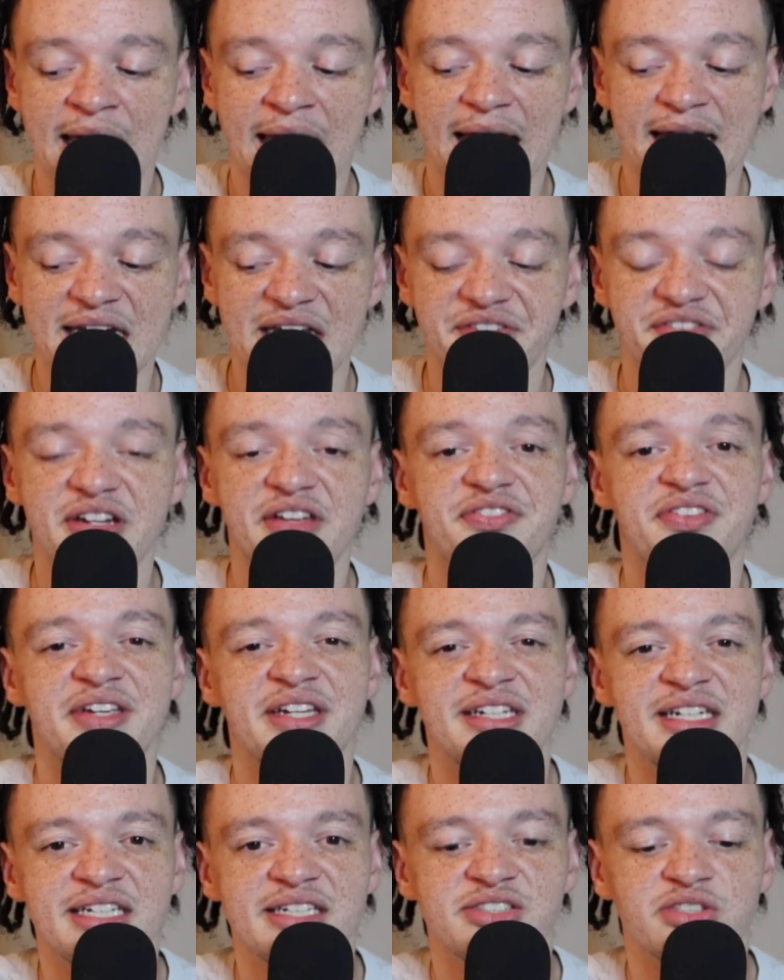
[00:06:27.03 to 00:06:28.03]
And even if
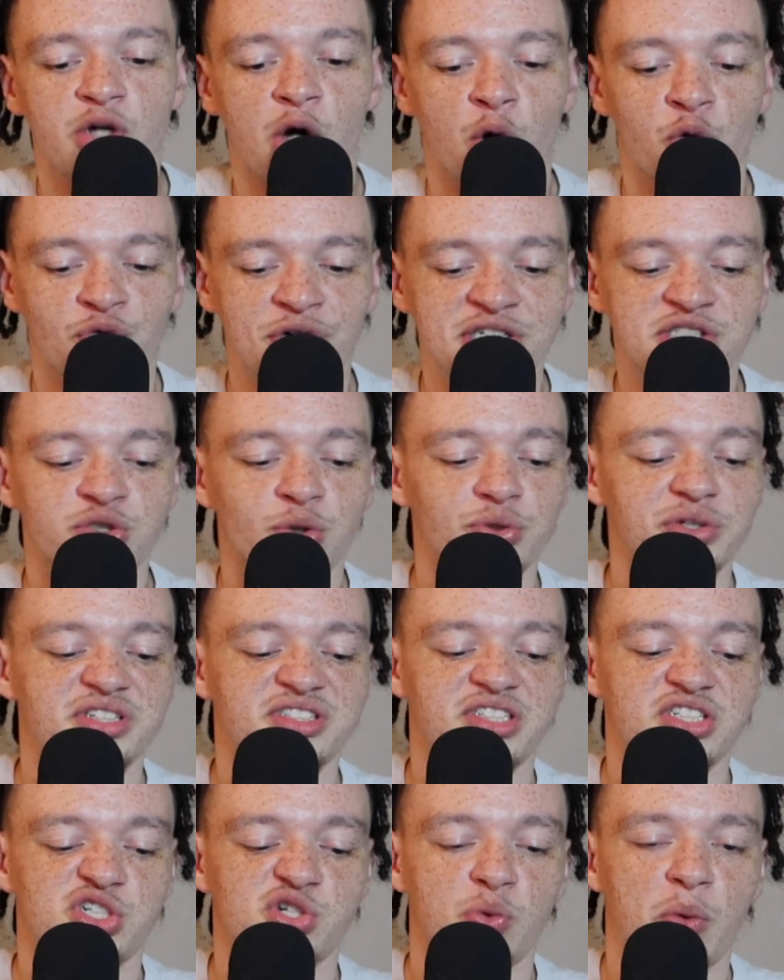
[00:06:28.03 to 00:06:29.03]
it is a retooling
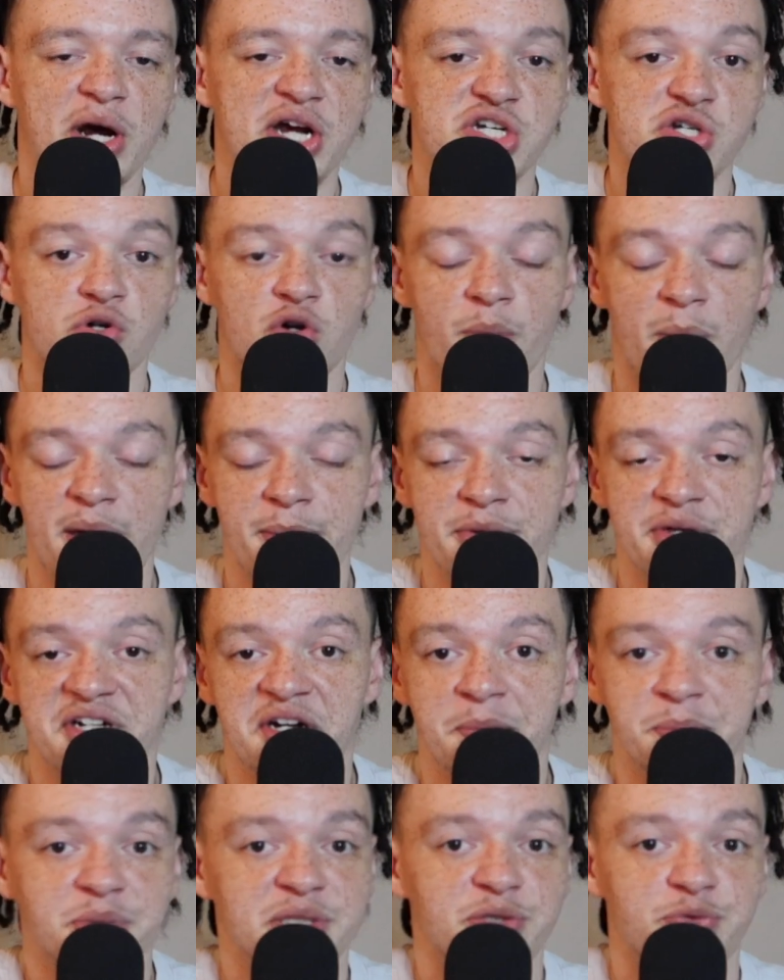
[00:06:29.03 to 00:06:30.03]
situation or maybe a
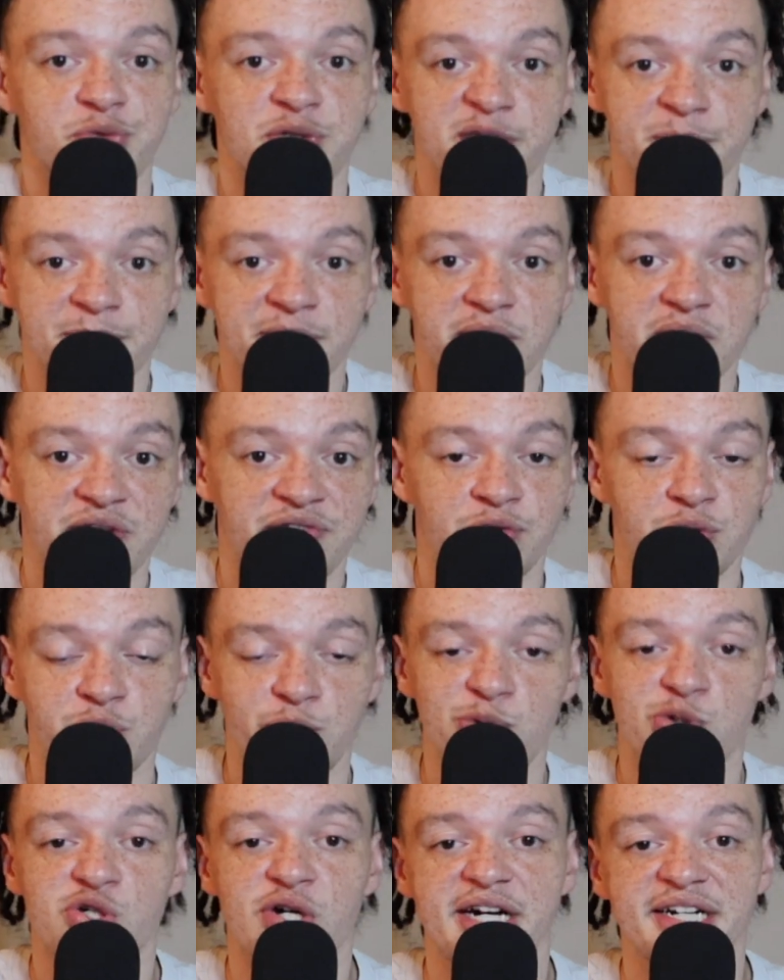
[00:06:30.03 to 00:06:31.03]
complete rebuild, if you
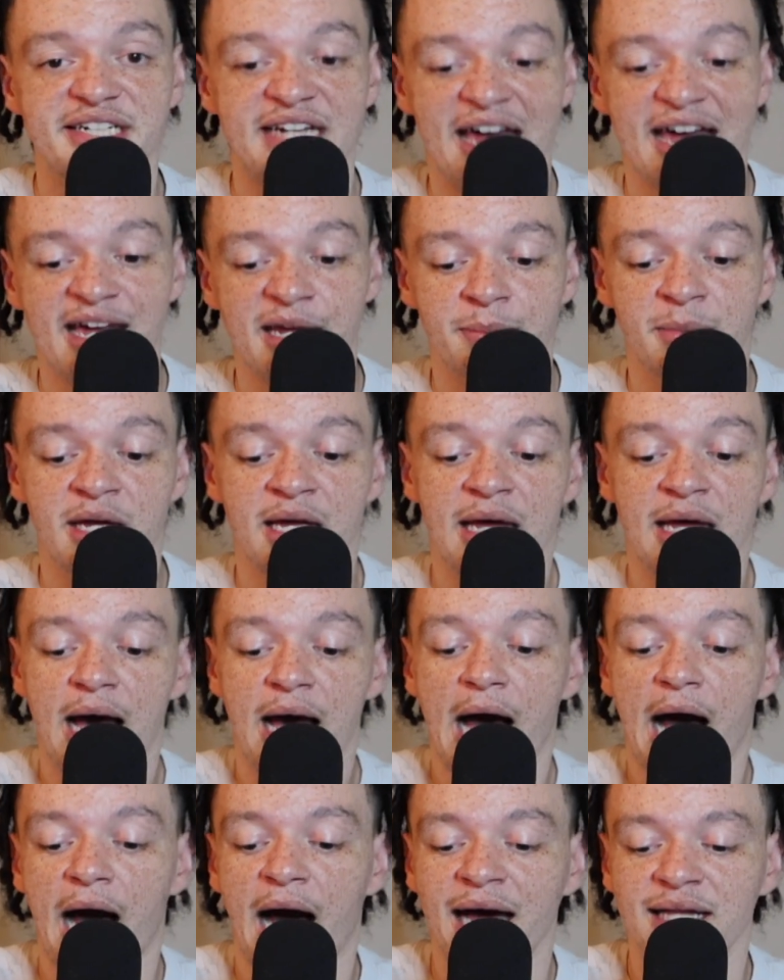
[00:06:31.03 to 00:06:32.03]
do trade Dame,
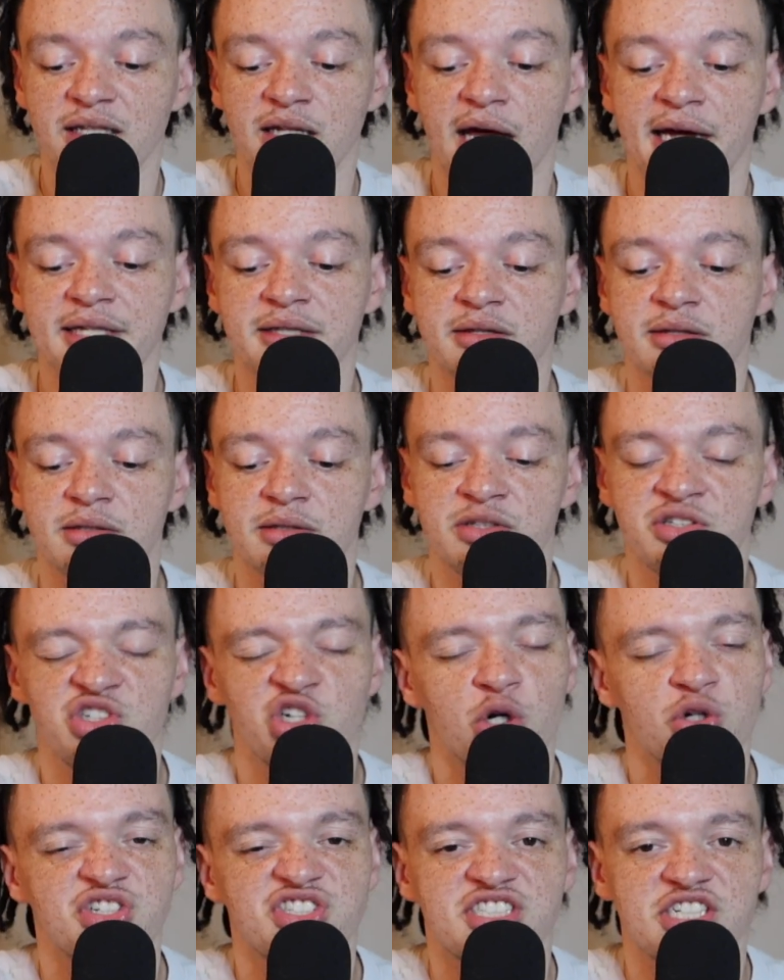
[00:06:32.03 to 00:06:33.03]
I like, you
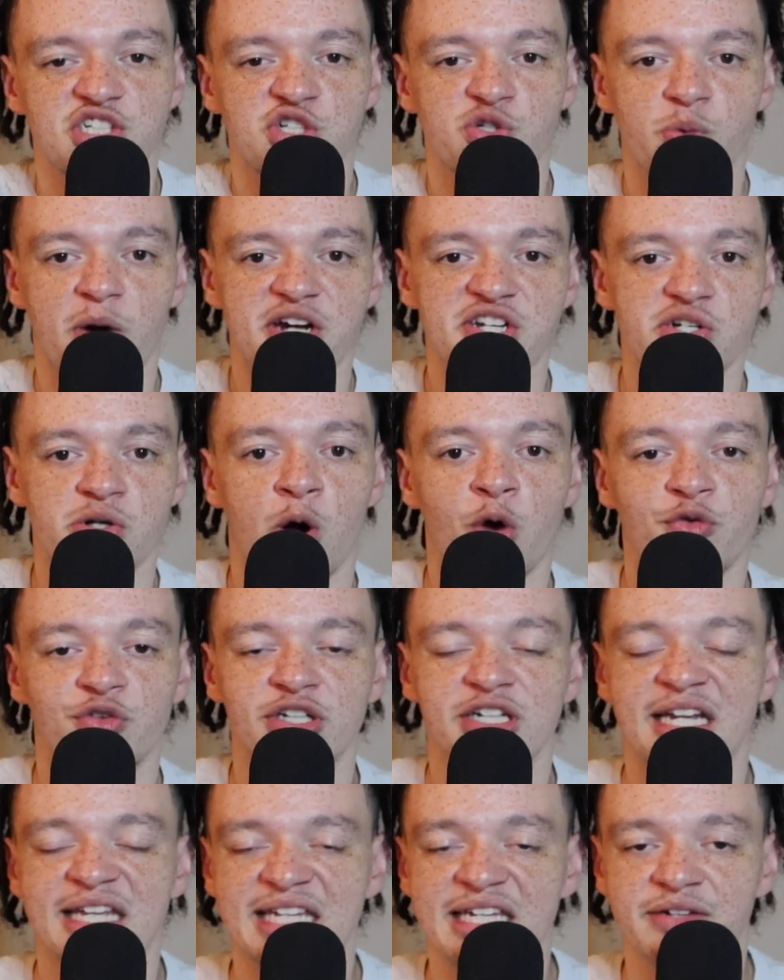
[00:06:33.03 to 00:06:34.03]
know, the situation. Hopefully
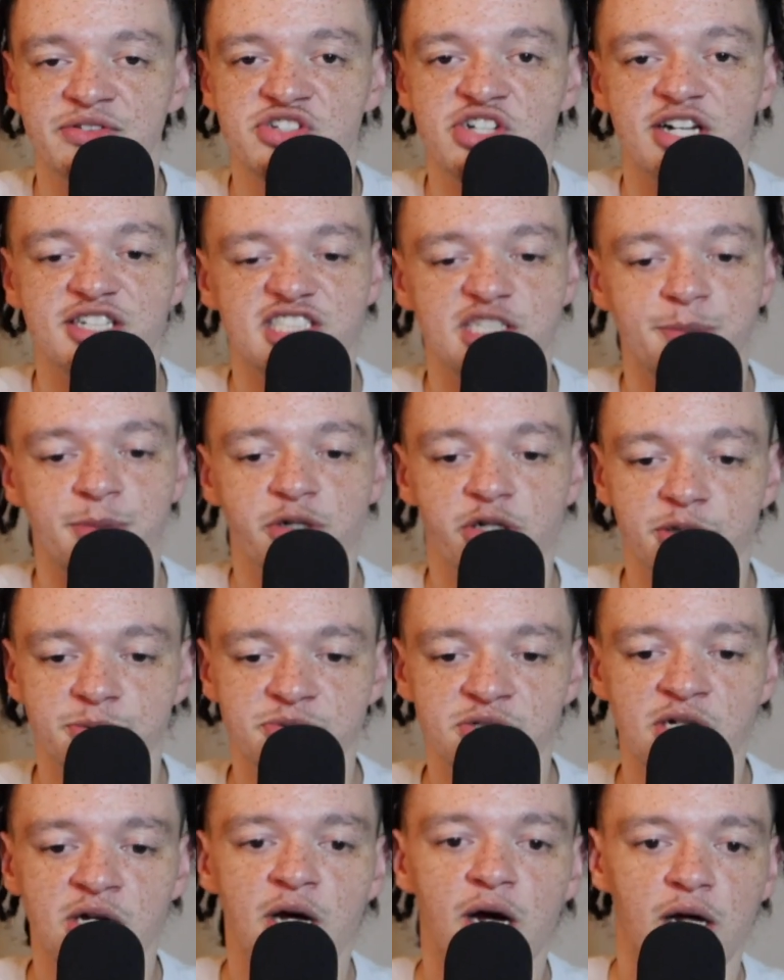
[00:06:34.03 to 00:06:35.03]
they give Chauncey
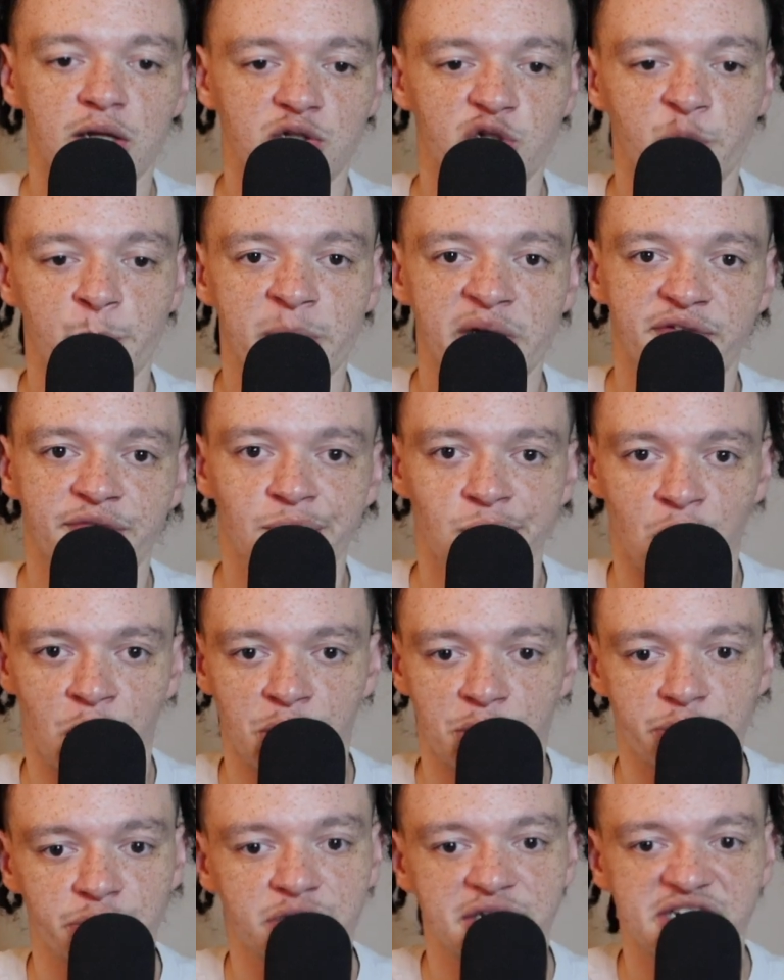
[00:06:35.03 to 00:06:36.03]
Billups a little bit of a
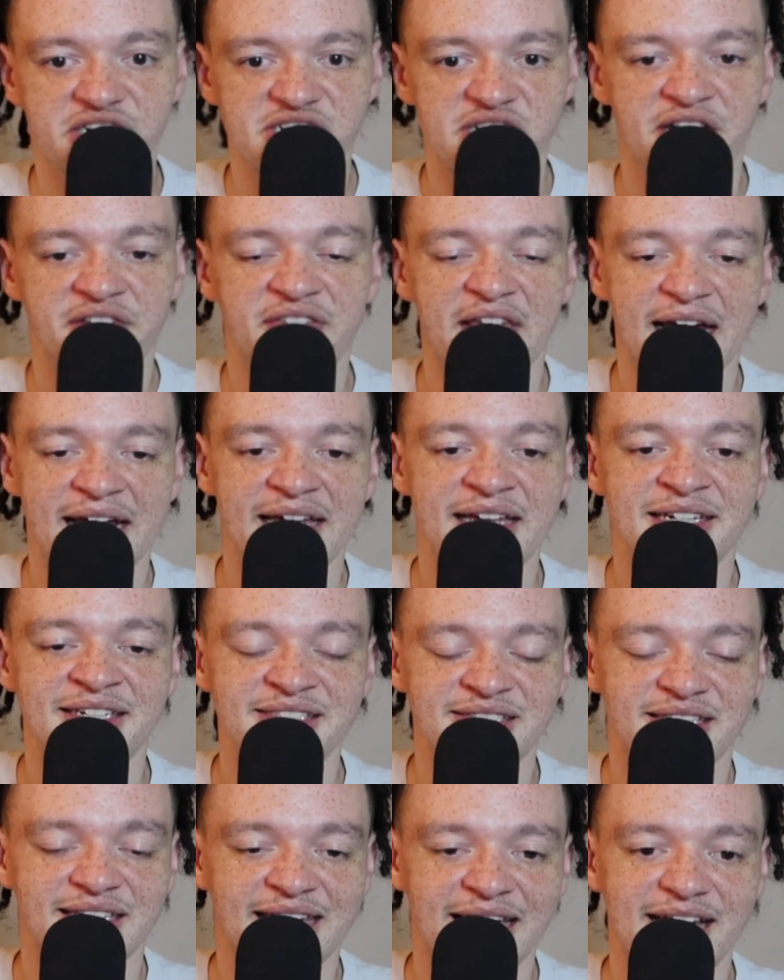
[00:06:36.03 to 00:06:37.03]
longer leash if that
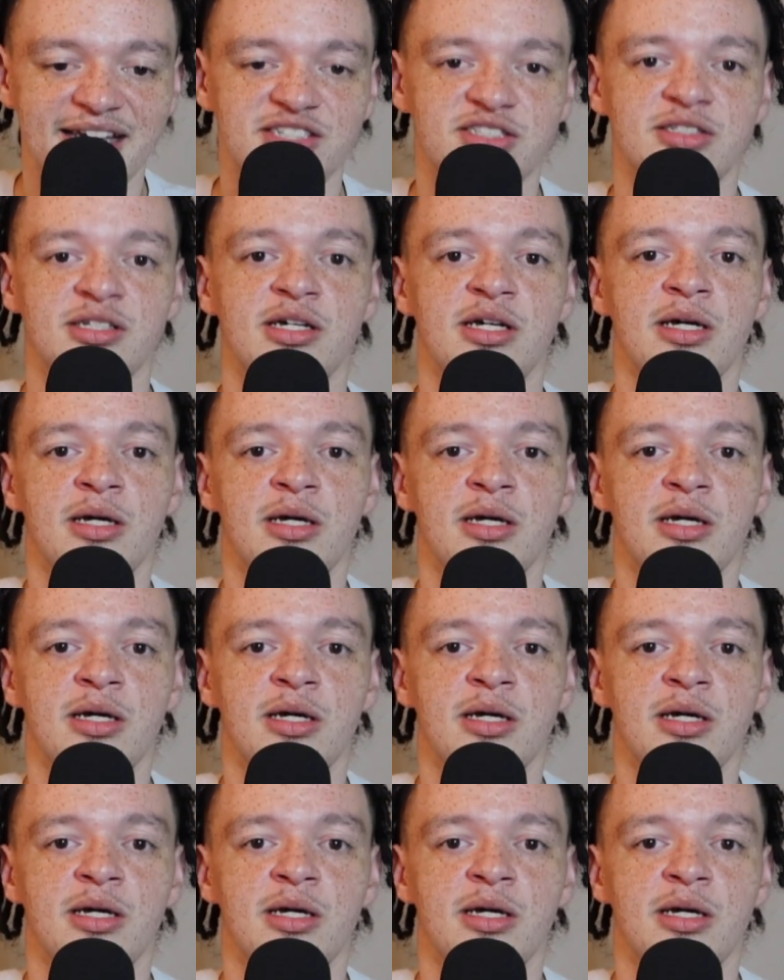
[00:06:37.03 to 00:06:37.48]
is the case.